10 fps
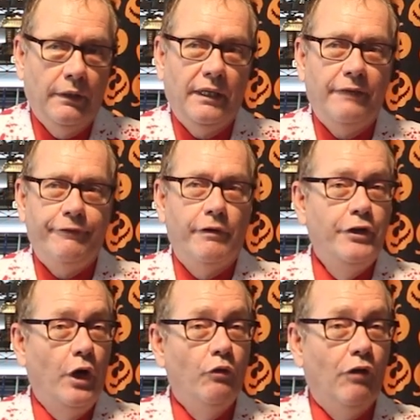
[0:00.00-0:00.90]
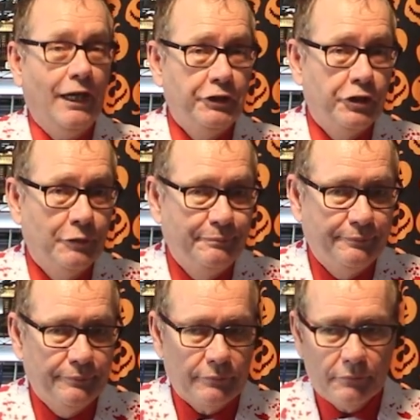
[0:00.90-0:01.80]
If you're in no rush
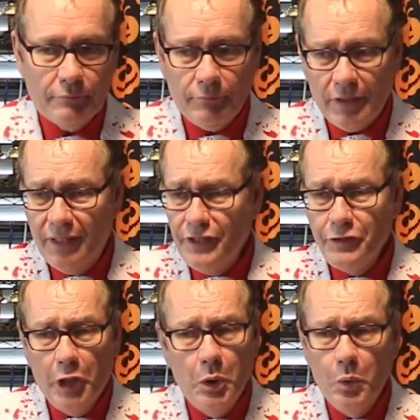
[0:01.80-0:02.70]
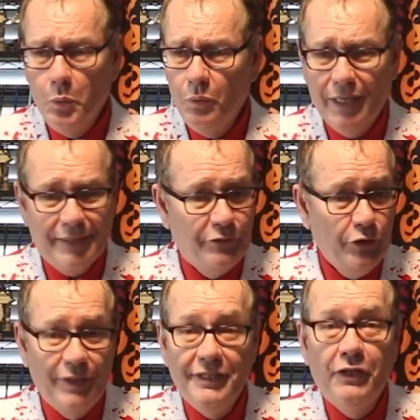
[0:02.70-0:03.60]
and you go like
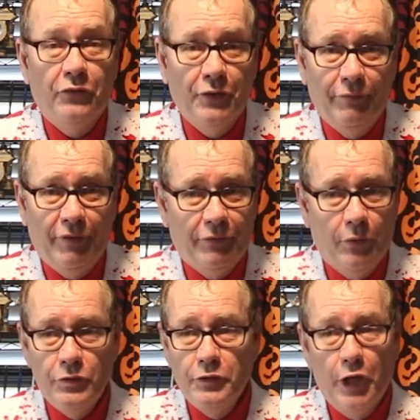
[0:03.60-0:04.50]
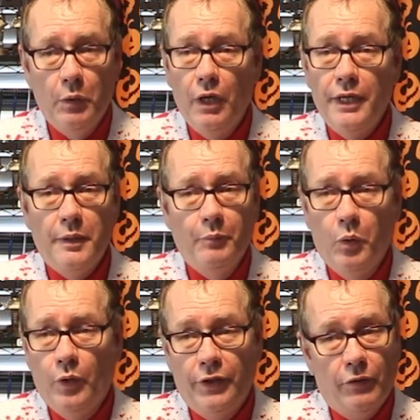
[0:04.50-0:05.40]
during dinner service or you go early in the
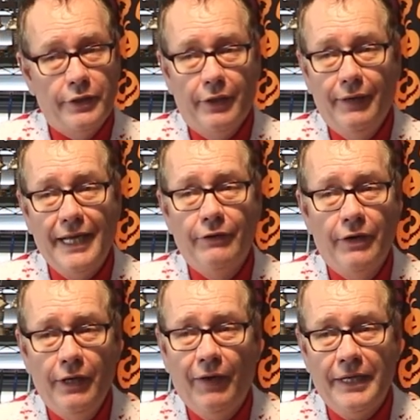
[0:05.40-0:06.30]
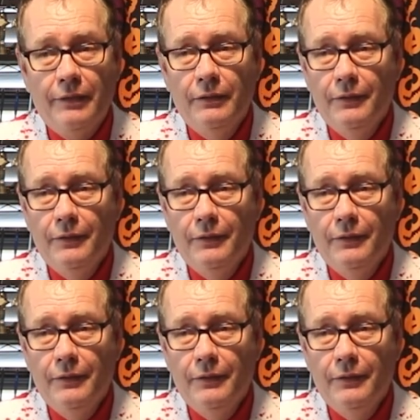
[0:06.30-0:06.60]
morning or you go later at night,